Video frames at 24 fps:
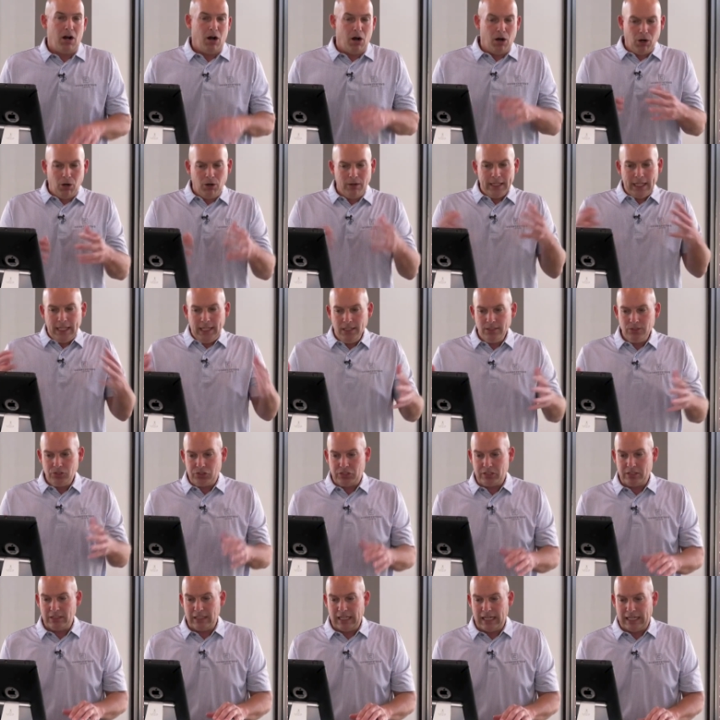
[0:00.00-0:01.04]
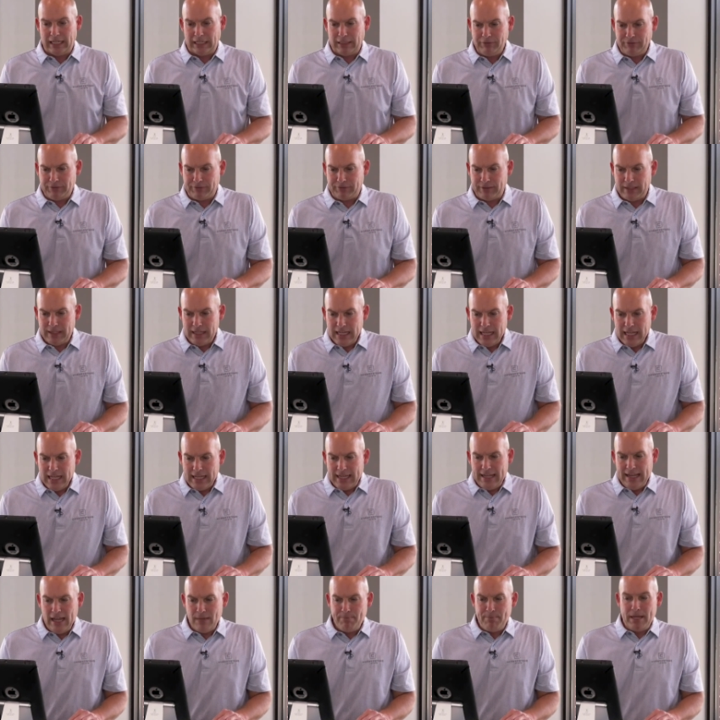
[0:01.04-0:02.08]
All his life,
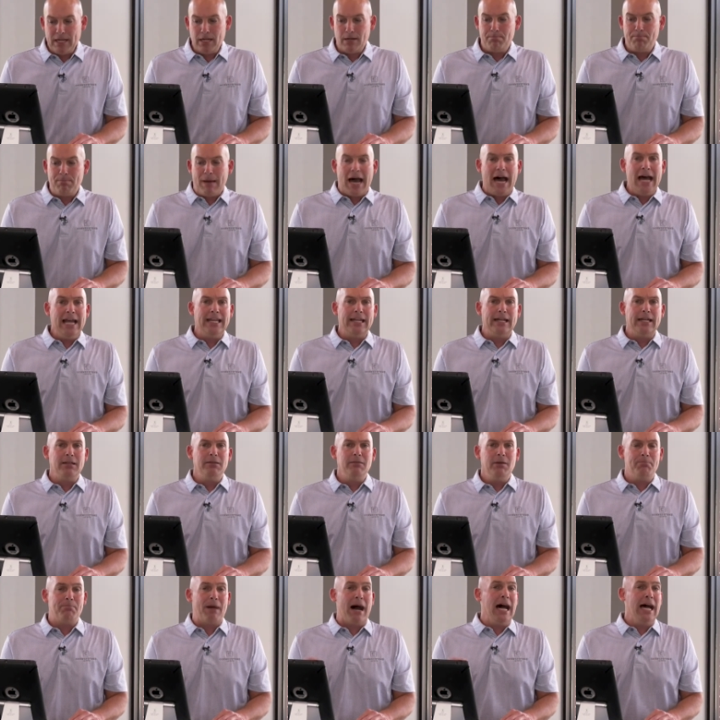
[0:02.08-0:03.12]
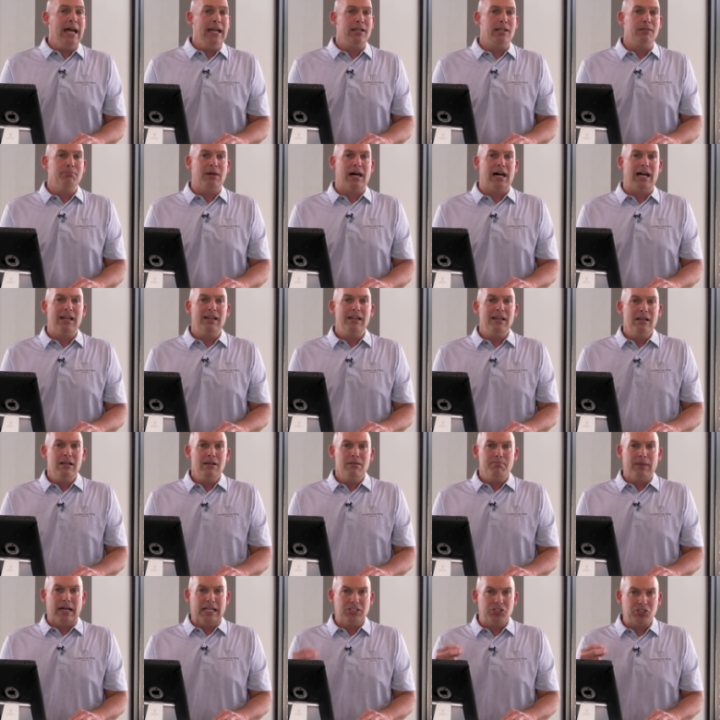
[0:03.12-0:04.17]
he had been abiding, abiding by,
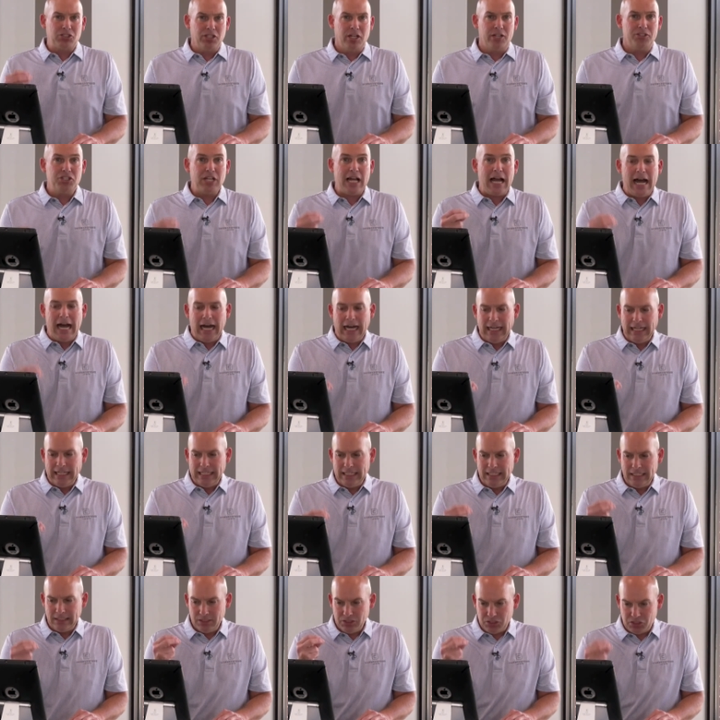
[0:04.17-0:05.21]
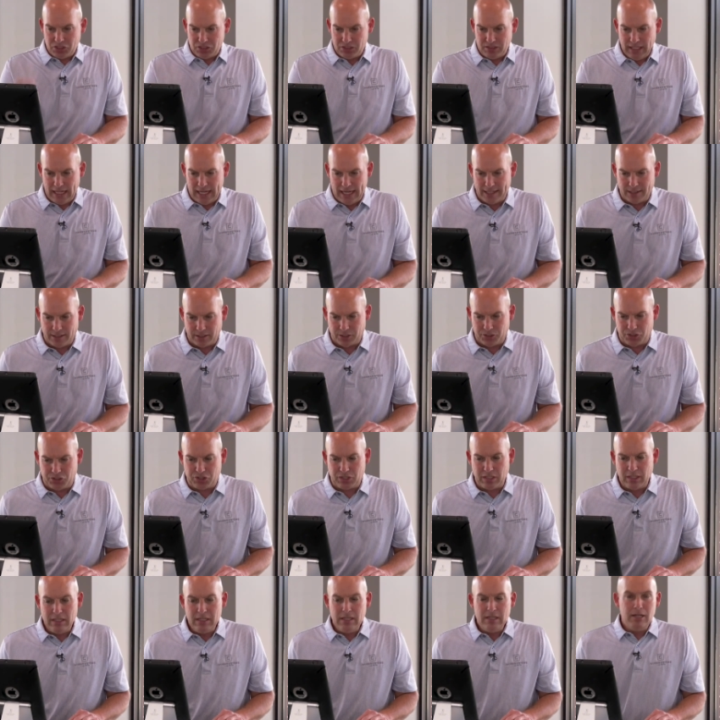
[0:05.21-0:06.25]
by such high
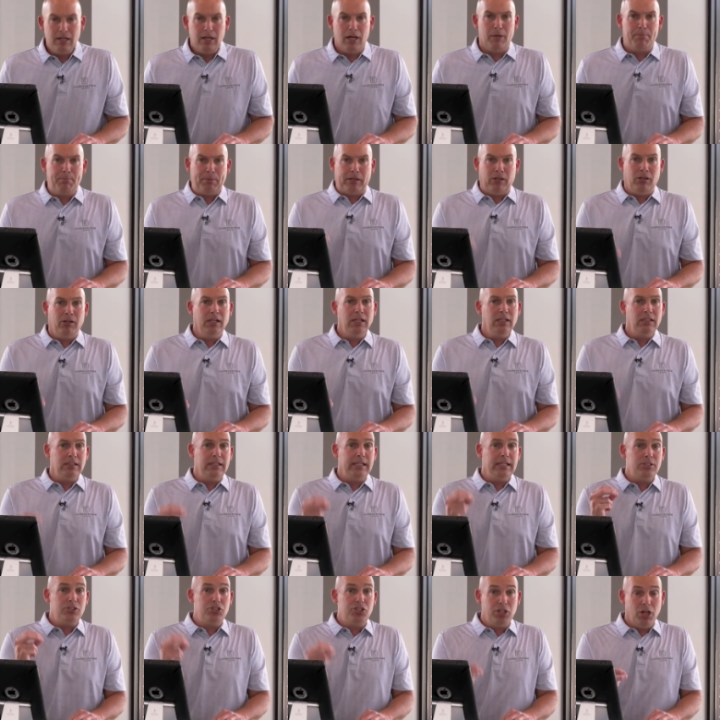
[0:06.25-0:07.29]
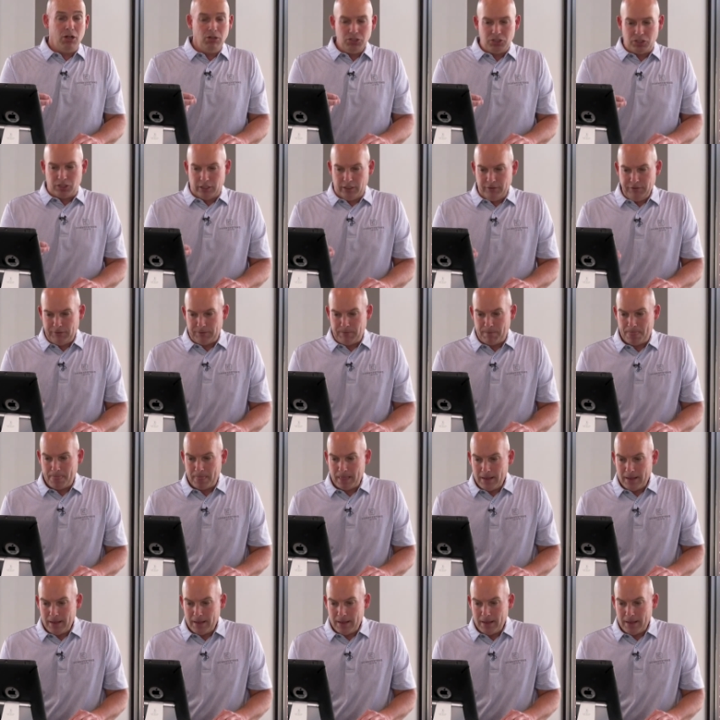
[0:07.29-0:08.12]
standards. Apparently, Joseph